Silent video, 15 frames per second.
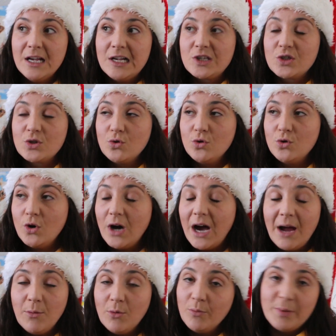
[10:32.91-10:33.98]
So
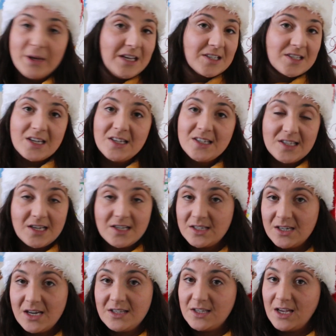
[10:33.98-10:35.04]
I will be as
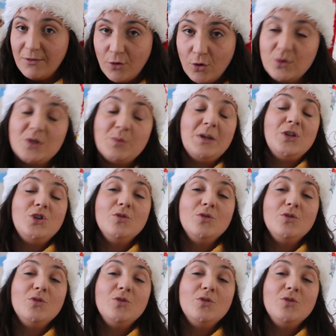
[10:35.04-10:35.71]
consistent as I've always been.